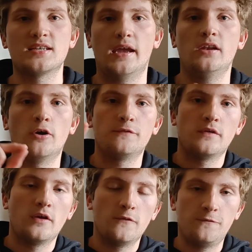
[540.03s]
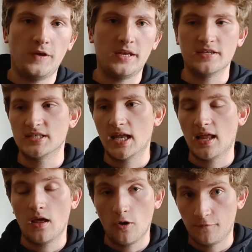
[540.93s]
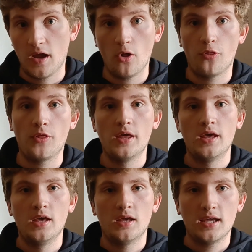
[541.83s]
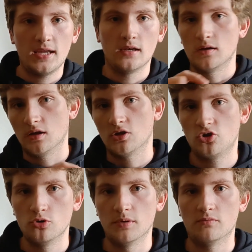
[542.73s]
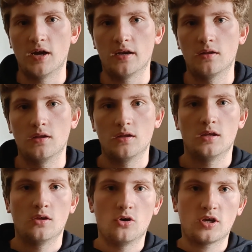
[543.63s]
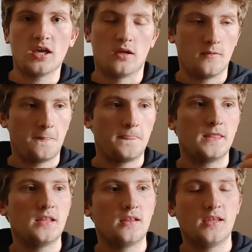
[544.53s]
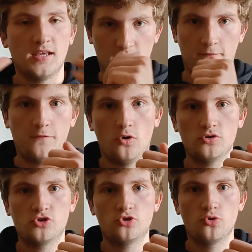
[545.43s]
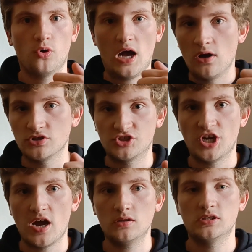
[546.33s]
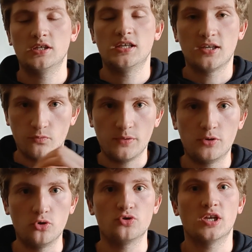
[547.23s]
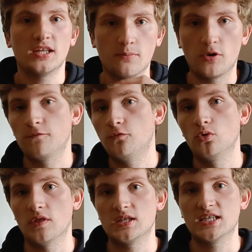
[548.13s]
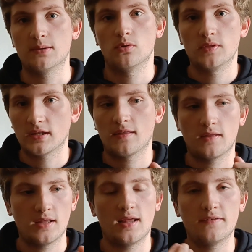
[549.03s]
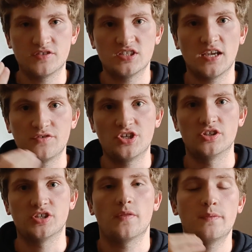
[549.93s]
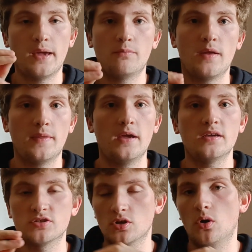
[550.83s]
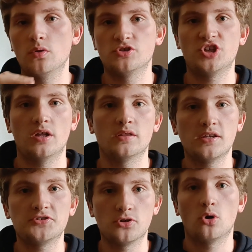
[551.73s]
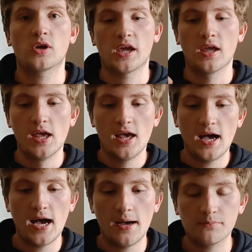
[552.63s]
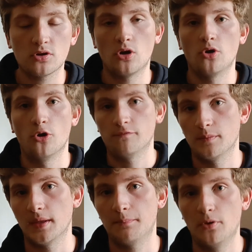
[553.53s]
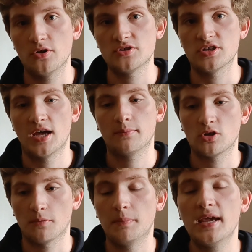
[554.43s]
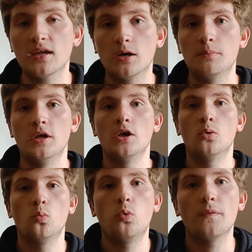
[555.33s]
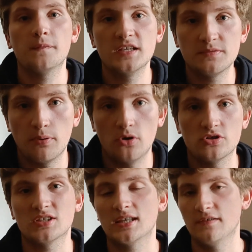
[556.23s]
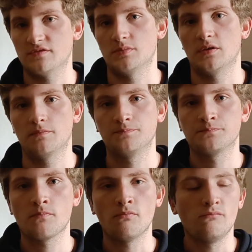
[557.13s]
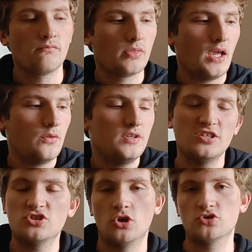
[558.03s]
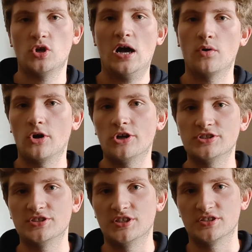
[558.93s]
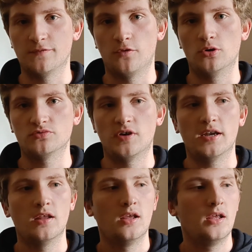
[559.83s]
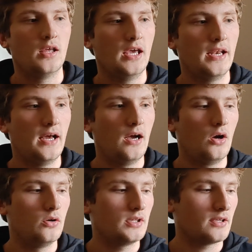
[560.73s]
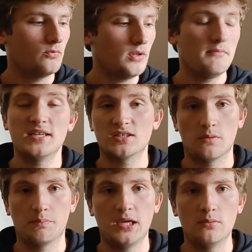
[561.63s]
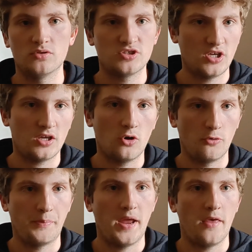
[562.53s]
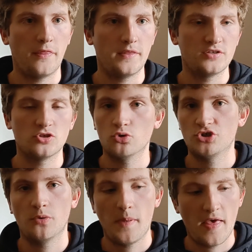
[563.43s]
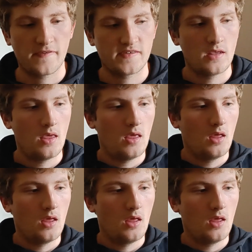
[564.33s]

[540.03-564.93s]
sign of fitness and of health in a human, right? Okay, he can afford to house a child, he can reproduce, and he can bring food on the table, like, and have safe shelter. That right there is all the child needs to know. Okay, I'm gonna learn from that person. I'm gonna pick up what this person gives me. Now, this is also how narcissists are formed, right? And how like really messed up people, psychopaths and sociopaths,